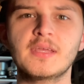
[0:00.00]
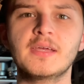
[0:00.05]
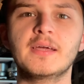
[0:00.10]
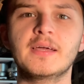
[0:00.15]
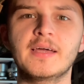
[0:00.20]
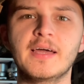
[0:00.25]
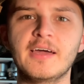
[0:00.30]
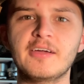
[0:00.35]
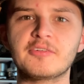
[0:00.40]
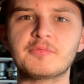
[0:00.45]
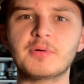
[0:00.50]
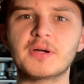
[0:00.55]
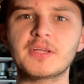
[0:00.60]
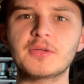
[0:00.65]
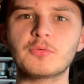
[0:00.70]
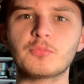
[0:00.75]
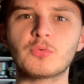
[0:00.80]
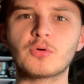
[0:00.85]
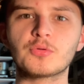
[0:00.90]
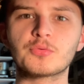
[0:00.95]
Hey everybody,
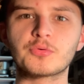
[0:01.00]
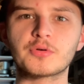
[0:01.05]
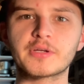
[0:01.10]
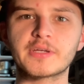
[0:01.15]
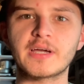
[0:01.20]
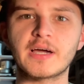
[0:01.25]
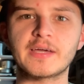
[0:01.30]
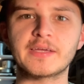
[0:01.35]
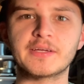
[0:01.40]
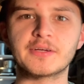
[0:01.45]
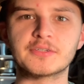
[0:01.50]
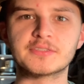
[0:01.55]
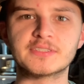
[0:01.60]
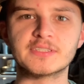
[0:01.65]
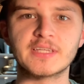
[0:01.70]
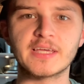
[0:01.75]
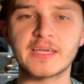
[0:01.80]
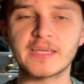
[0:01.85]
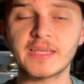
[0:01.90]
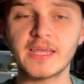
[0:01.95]
World War Guy here
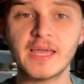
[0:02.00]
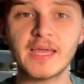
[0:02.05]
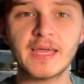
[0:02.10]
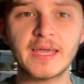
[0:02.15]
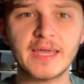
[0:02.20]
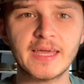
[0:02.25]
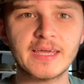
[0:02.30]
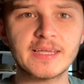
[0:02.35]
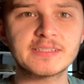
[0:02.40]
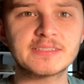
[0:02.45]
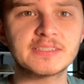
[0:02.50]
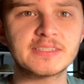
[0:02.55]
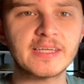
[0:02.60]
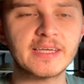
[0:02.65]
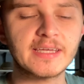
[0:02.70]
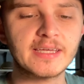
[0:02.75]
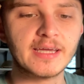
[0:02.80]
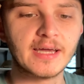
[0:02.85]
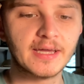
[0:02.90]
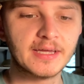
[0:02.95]
today, and
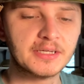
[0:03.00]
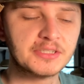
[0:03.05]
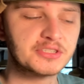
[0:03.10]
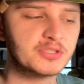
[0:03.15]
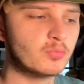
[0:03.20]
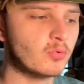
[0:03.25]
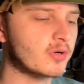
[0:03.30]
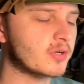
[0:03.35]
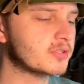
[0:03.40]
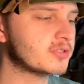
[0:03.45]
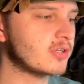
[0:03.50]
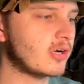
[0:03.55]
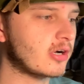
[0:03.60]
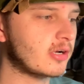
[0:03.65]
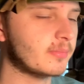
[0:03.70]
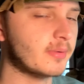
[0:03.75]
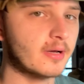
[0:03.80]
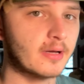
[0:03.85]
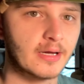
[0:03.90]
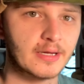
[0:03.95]
today I actually want to talk
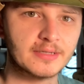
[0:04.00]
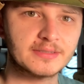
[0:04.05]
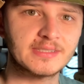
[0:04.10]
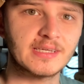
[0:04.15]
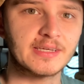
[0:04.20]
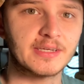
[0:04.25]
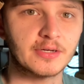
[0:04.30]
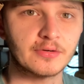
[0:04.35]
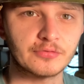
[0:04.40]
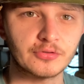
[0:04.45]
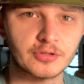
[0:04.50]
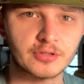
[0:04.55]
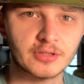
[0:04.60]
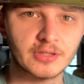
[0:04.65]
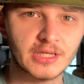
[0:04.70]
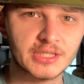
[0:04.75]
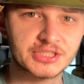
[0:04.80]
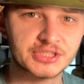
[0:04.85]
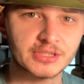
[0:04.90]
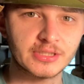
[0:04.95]
about how to take care of your
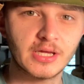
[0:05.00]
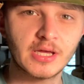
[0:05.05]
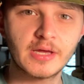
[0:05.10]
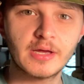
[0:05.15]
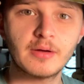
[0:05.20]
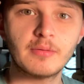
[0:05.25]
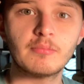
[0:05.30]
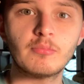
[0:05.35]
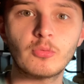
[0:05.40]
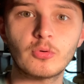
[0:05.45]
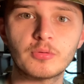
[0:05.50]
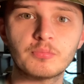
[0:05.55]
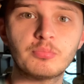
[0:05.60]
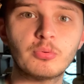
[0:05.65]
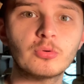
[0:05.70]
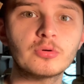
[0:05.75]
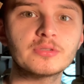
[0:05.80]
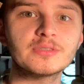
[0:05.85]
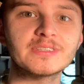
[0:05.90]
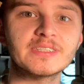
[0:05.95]
collection. More
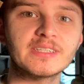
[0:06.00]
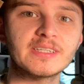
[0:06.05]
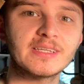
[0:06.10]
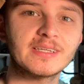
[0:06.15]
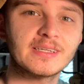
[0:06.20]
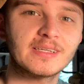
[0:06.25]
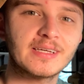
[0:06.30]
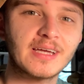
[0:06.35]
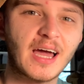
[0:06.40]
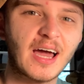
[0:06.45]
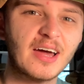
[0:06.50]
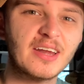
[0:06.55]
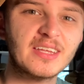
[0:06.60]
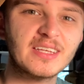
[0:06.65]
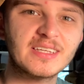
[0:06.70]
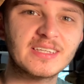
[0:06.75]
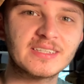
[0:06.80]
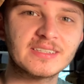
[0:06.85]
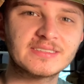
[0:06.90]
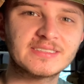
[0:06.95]
importantly, how to
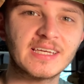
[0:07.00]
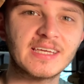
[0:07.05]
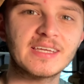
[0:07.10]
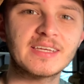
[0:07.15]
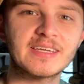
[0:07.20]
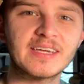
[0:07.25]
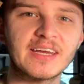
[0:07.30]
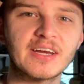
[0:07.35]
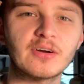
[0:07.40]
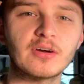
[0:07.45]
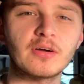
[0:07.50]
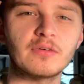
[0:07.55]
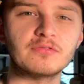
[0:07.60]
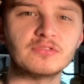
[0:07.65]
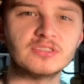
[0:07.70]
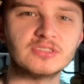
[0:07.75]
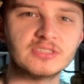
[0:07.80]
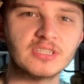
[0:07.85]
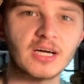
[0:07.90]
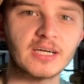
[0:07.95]
take care
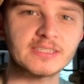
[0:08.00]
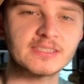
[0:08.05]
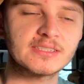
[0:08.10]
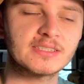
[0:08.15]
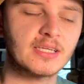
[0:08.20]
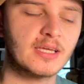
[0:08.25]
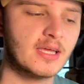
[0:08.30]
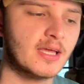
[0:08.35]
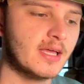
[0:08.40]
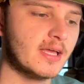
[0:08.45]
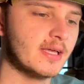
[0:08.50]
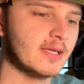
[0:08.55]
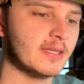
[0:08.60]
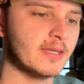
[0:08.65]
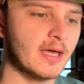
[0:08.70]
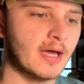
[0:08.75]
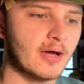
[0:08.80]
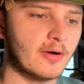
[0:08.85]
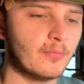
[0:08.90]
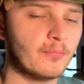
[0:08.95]
of dust.
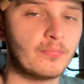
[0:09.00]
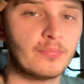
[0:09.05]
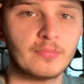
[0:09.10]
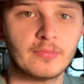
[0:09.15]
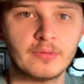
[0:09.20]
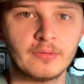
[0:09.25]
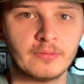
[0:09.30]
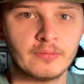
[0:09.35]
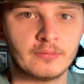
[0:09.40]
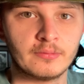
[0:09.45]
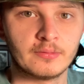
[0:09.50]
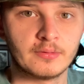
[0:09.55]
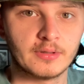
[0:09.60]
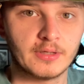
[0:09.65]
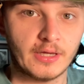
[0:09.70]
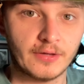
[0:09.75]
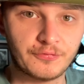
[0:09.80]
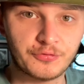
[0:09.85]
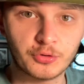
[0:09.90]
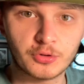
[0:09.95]
Now,
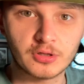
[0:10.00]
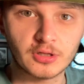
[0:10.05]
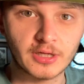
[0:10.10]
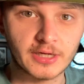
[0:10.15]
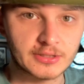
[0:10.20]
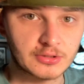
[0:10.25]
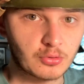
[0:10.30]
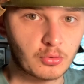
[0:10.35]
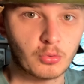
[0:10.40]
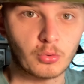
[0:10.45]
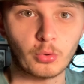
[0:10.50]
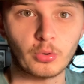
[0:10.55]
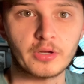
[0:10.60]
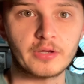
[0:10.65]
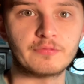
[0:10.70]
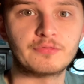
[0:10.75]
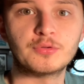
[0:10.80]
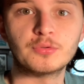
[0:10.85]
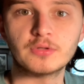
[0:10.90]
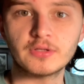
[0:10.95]
if you collect or
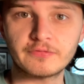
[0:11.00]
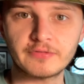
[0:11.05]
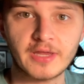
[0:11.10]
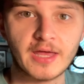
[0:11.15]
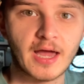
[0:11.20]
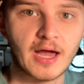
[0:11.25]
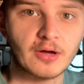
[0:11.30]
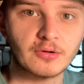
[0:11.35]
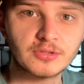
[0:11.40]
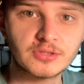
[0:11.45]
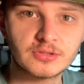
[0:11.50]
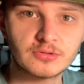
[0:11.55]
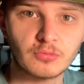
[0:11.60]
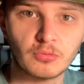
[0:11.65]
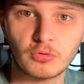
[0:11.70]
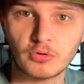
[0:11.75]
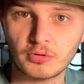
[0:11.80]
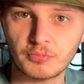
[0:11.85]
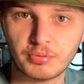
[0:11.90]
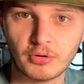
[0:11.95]
if you live in a house
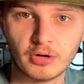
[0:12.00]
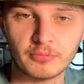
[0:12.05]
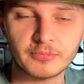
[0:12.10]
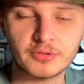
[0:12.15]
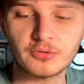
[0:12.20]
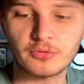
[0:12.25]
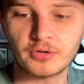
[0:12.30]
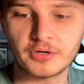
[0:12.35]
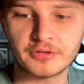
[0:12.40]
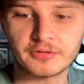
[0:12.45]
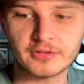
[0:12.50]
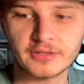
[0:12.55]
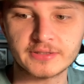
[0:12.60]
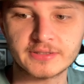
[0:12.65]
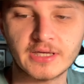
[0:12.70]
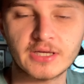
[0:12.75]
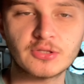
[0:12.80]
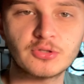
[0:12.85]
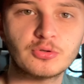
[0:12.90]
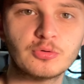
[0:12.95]
or apartment or anything like
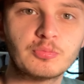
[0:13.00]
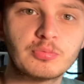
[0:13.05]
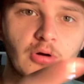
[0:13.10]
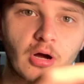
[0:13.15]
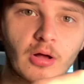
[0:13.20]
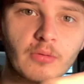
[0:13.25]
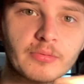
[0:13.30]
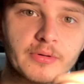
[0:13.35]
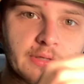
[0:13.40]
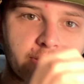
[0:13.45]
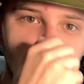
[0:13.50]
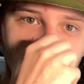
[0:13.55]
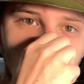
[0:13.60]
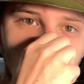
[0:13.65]
that, you probably